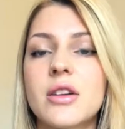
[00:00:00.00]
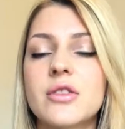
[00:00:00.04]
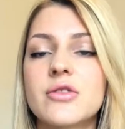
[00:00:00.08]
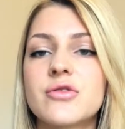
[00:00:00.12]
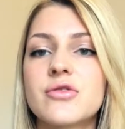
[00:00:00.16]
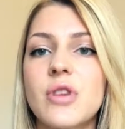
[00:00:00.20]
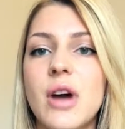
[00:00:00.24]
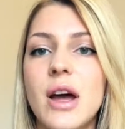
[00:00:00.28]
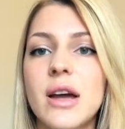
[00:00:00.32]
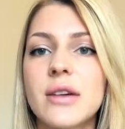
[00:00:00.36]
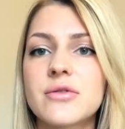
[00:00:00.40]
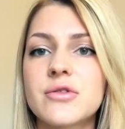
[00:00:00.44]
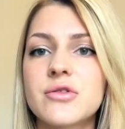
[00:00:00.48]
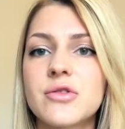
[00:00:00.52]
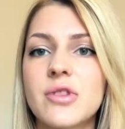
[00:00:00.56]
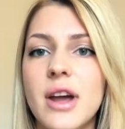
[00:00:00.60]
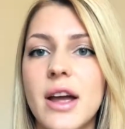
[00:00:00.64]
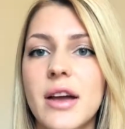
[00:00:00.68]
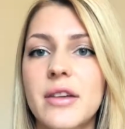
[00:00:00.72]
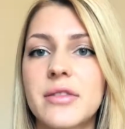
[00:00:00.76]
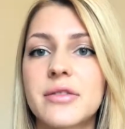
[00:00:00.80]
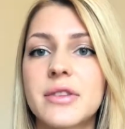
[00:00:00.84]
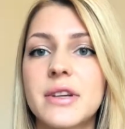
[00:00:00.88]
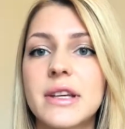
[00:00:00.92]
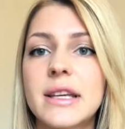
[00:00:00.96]
drive
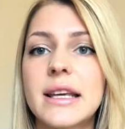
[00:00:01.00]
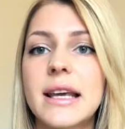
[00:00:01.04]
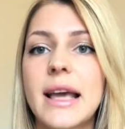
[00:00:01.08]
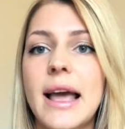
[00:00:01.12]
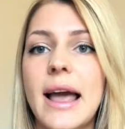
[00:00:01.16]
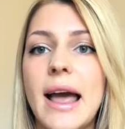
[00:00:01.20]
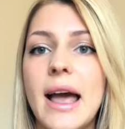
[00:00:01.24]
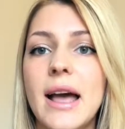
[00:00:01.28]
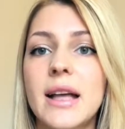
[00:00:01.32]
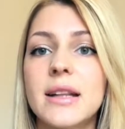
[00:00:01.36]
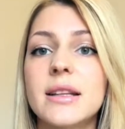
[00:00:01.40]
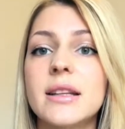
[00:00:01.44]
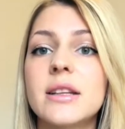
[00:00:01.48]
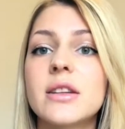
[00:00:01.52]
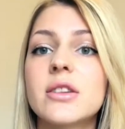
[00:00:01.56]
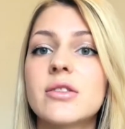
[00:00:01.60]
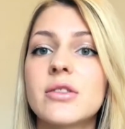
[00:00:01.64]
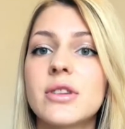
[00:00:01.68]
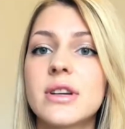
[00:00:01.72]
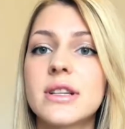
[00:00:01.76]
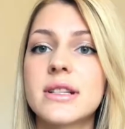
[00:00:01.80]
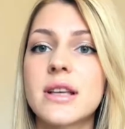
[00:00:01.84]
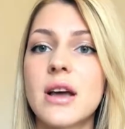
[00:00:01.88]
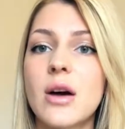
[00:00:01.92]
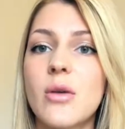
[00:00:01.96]
traffic, and
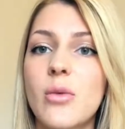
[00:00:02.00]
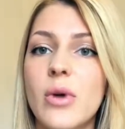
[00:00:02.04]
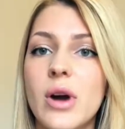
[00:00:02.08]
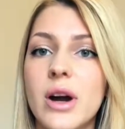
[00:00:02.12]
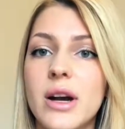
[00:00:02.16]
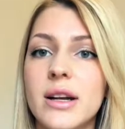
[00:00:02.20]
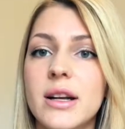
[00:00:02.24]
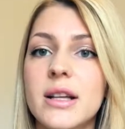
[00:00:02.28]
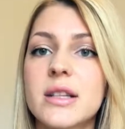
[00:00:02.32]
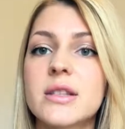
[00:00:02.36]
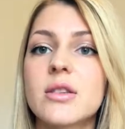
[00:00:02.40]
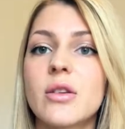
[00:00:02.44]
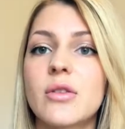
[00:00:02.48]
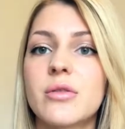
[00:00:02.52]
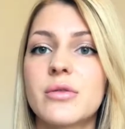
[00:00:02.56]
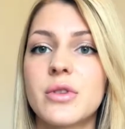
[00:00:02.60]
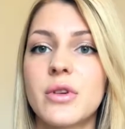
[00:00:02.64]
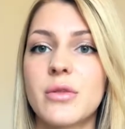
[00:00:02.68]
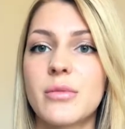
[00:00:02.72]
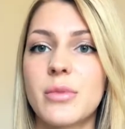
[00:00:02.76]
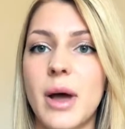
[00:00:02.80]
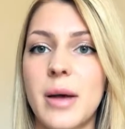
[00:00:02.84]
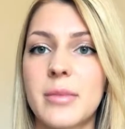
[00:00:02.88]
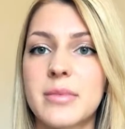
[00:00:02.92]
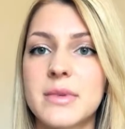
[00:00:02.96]
increase awareness of
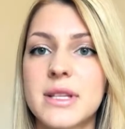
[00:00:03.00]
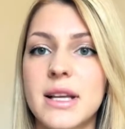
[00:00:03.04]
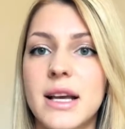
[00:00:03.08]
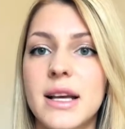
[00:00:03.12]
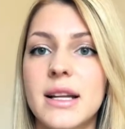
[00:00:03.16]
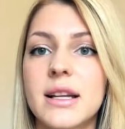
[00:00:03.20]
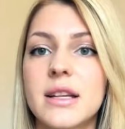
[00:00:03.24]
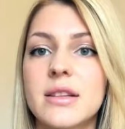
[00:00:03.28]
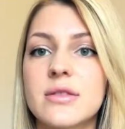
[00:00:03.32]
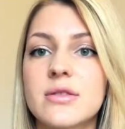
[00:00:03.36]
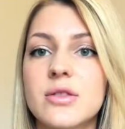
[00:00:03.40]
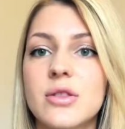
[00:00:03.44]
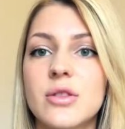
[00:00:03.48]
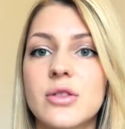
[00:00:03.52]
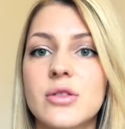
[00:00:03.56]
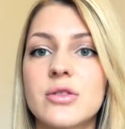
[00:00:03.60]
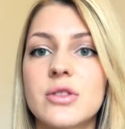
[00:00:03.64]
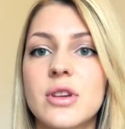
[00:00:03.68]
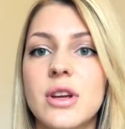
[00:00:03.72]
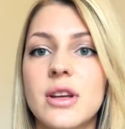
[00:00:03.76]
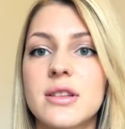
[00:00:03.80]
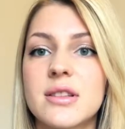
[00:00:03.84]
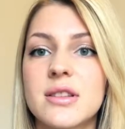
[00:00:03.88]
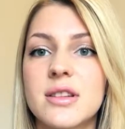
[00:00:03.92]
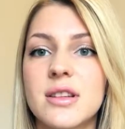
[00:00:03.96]
your website in search
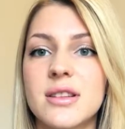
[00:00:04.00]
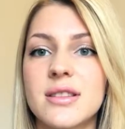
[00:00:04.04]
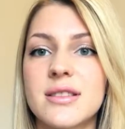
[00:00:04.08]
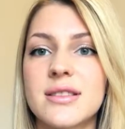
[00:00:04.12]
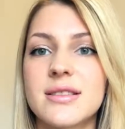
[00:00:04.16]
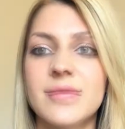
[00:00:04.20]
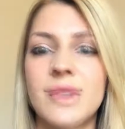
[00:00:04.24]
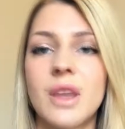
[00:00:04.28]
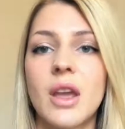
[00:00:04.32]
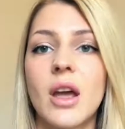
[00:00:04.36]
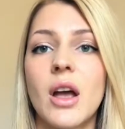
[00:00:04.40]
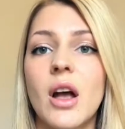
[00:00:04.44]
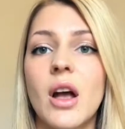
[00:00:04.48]
engines.